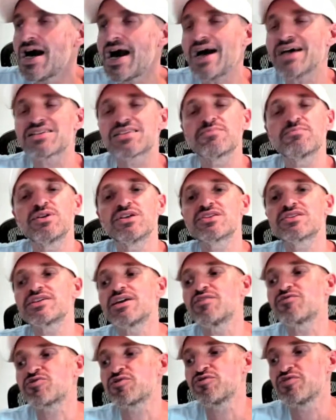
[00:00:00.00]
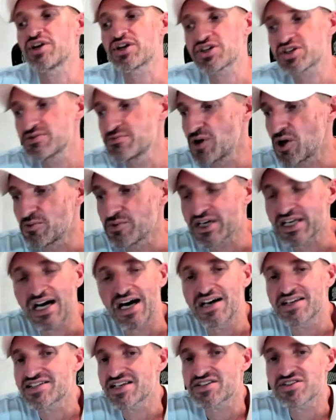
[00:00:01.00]
has to be a self-reflection moment,
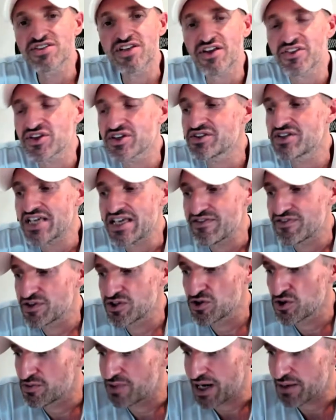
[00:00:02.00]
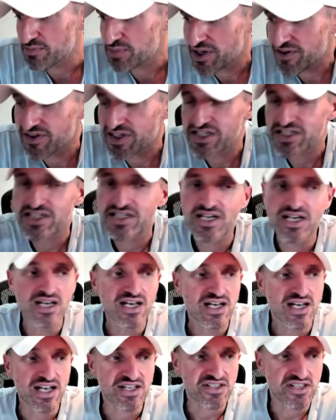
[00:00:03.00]
guys. There's nothing to even do about pivots.
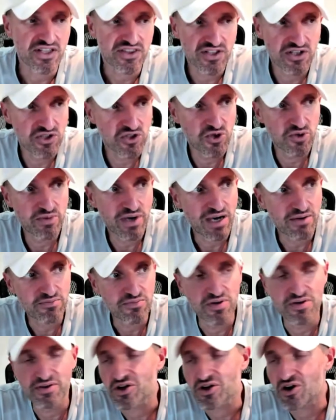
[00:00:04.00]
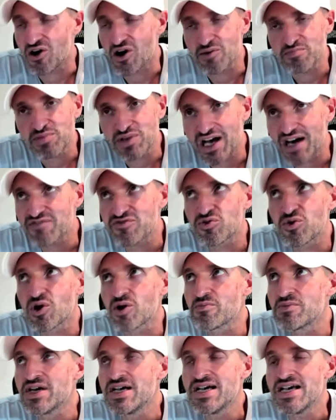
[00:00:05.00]
Has nothing to do about you know our
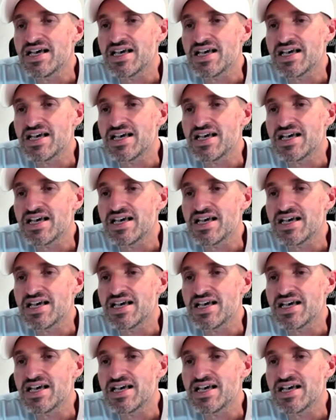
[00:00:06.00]
platform.